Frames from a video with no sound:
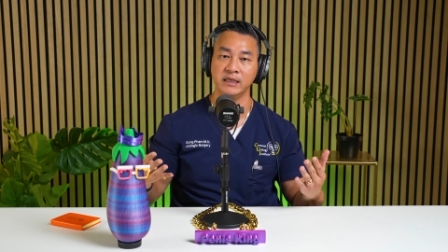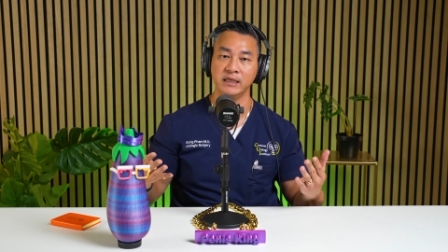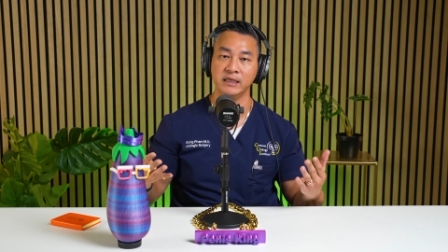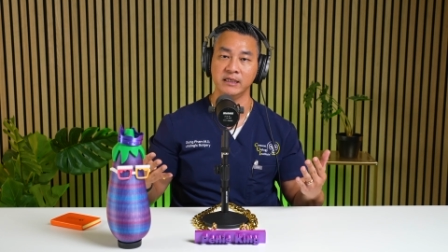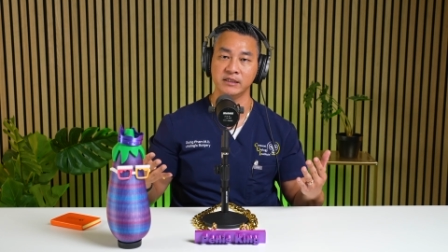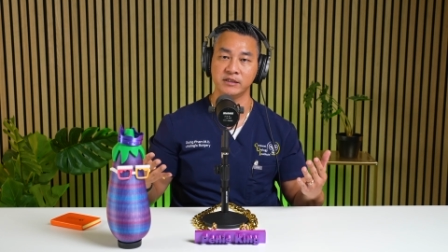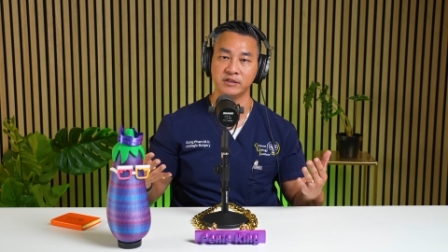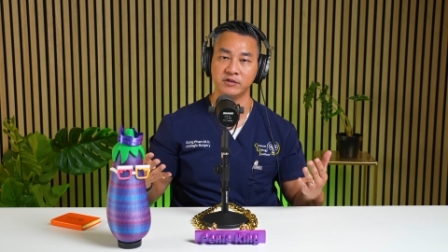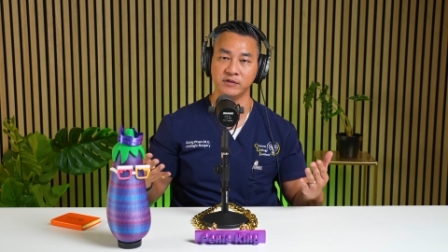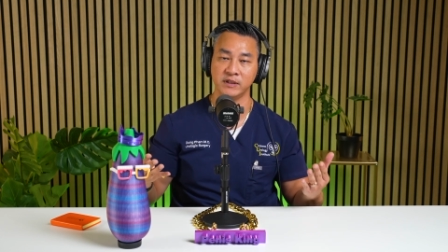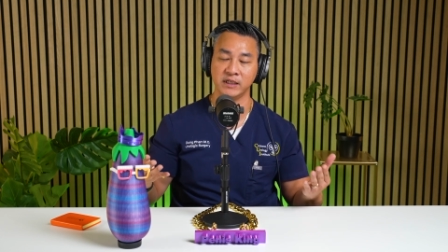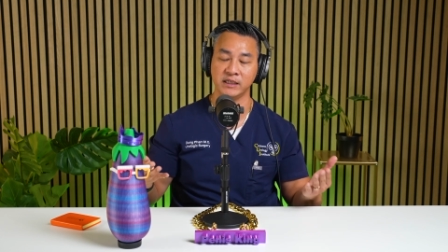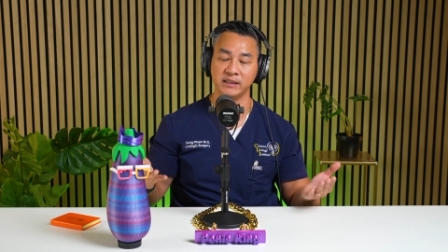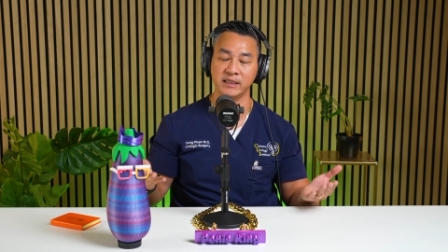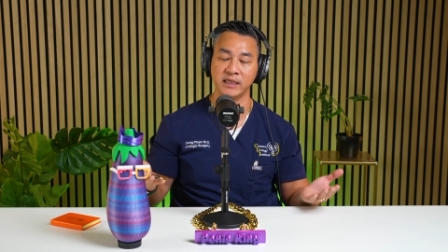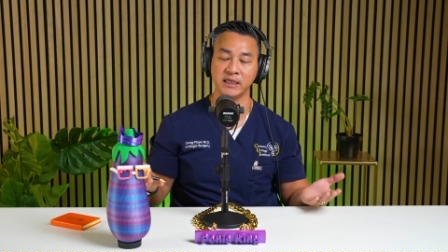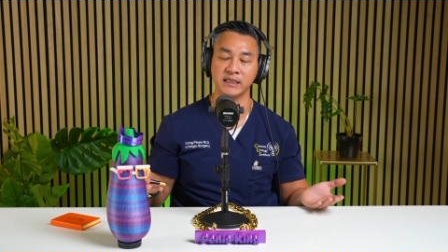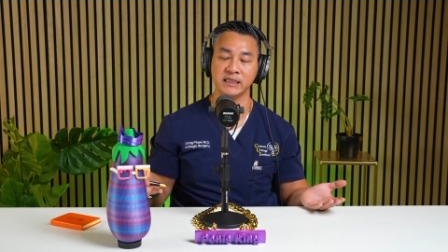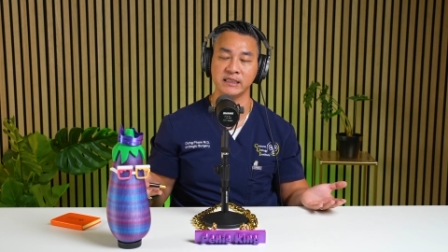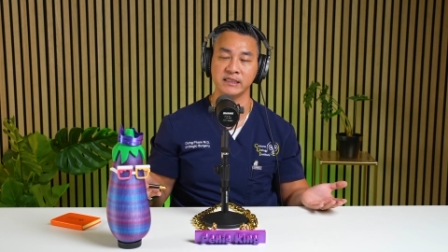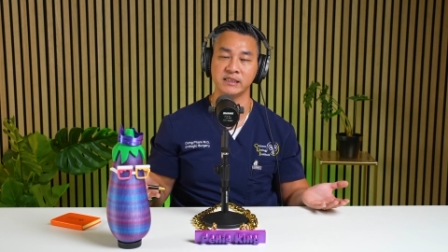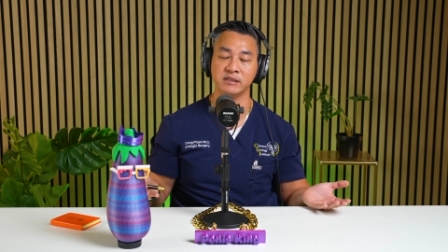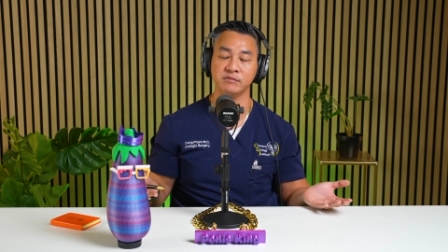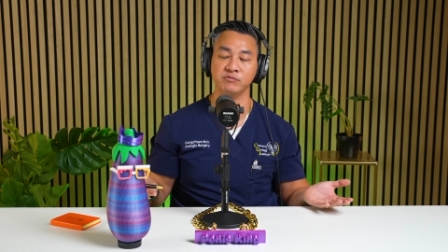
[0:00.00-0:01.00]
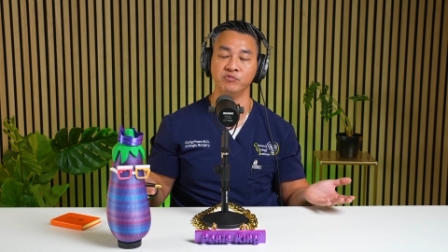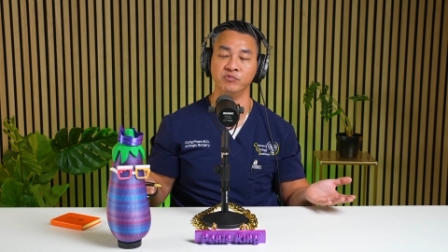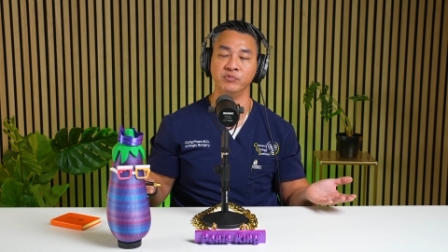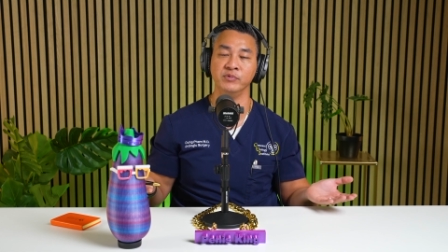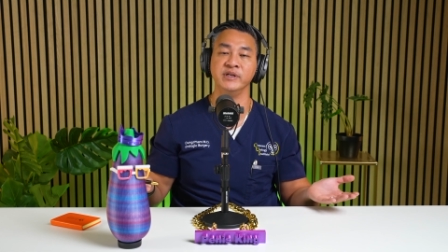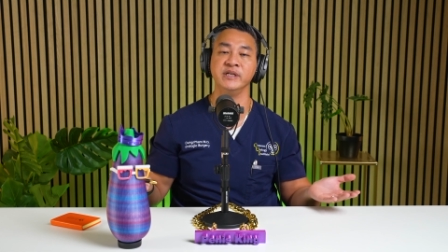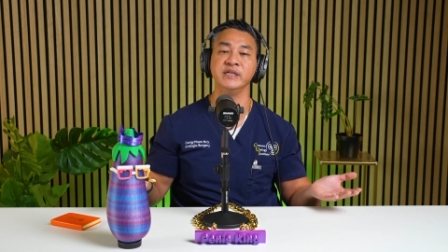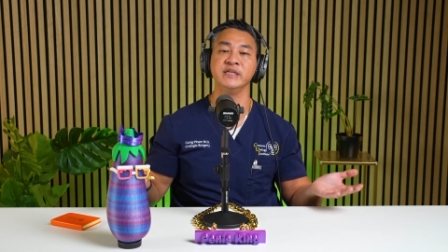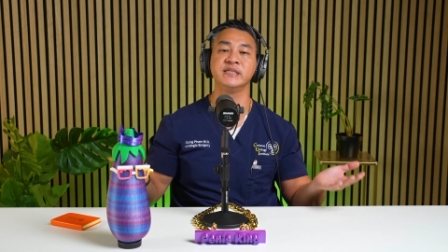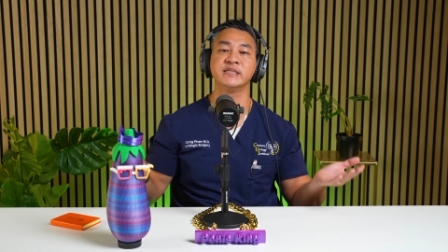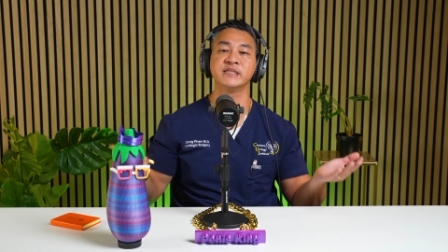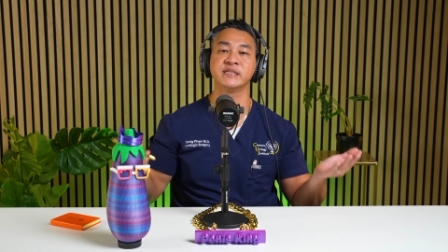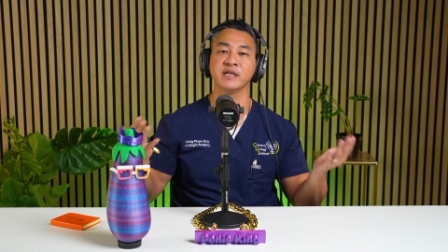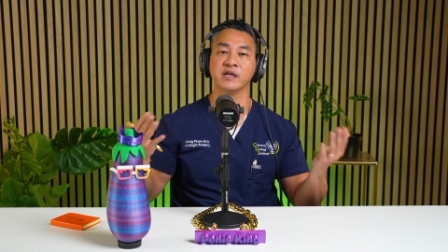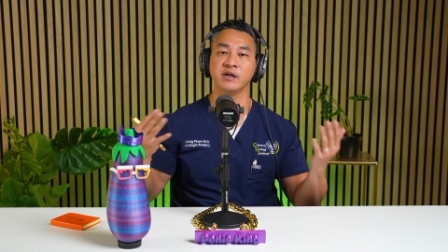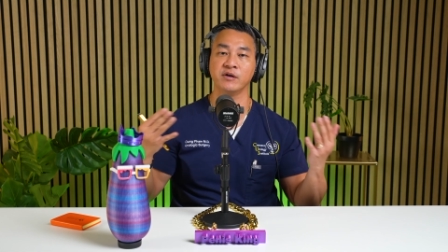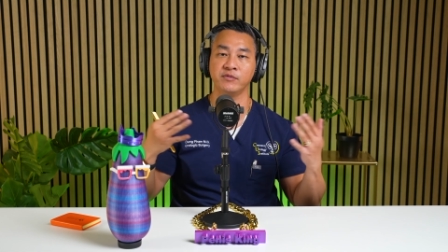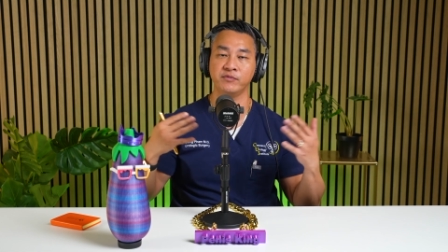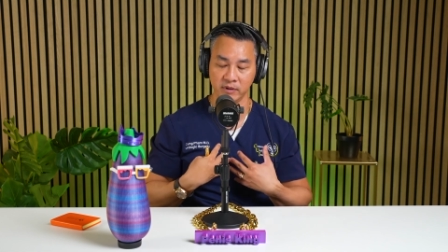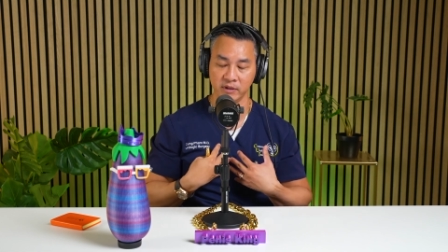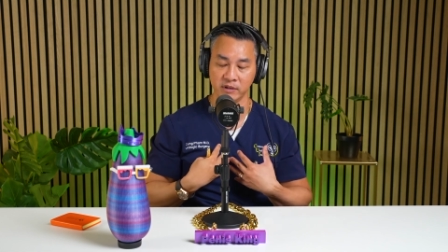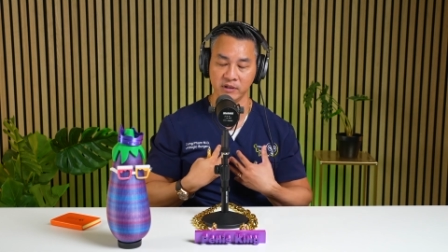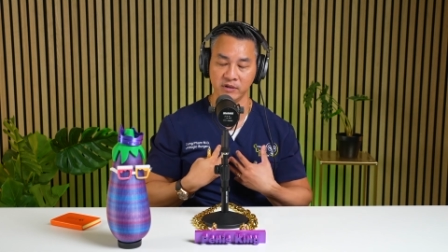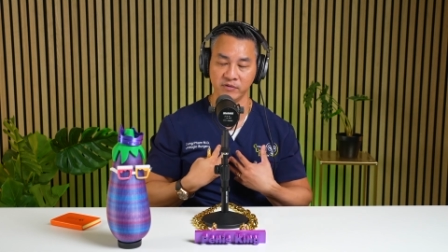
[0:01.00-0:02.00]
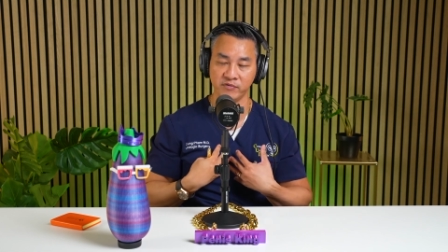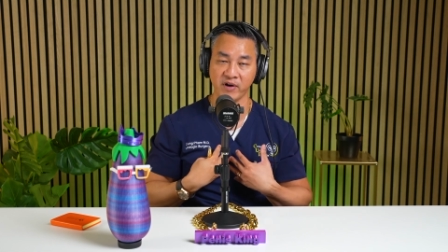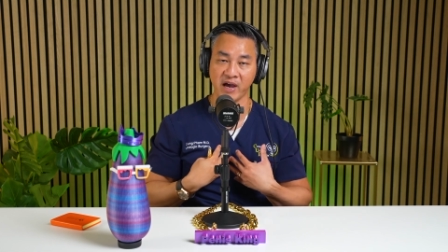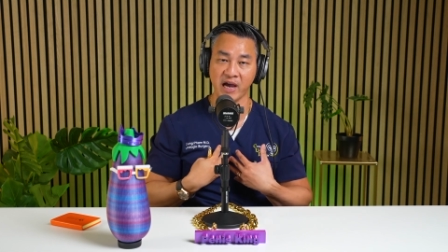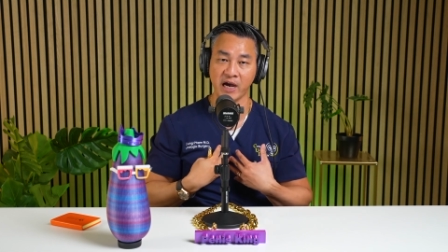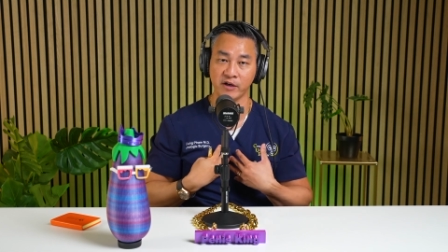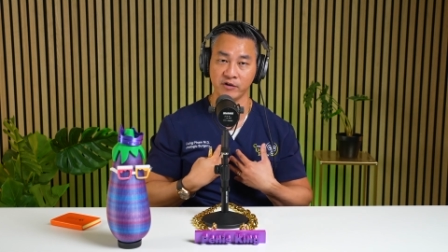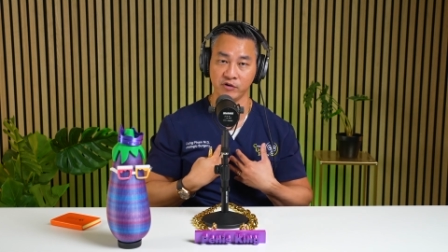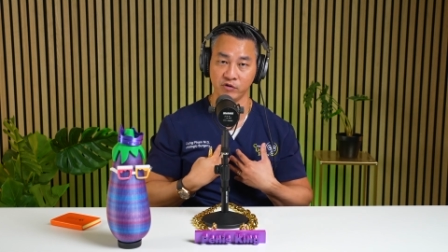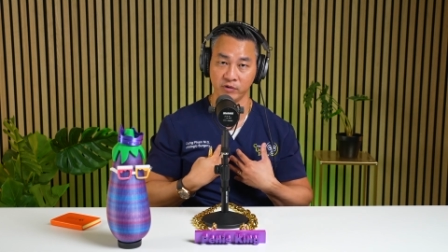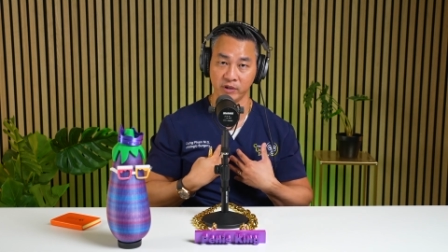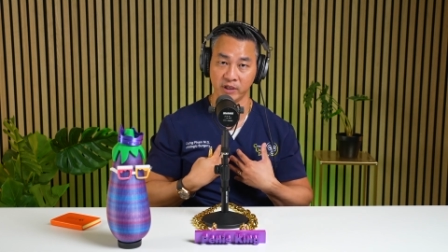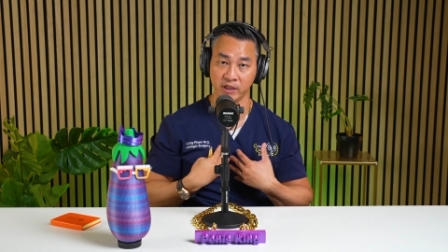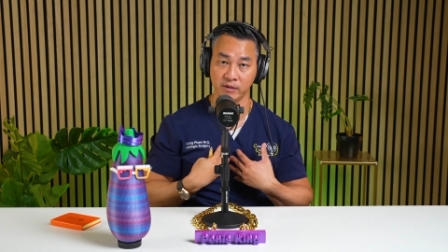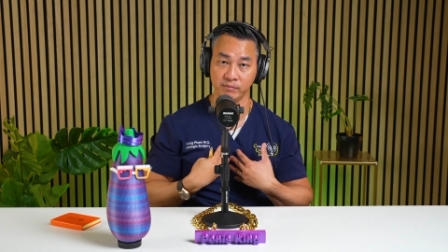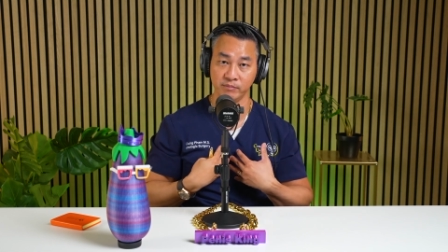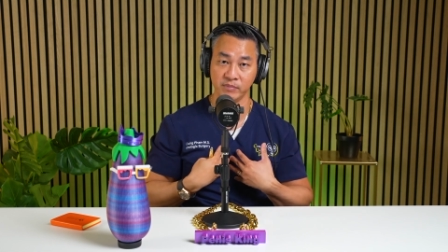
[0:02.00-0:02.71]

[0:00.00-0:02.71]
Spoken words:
so that they can re-self-evaluate.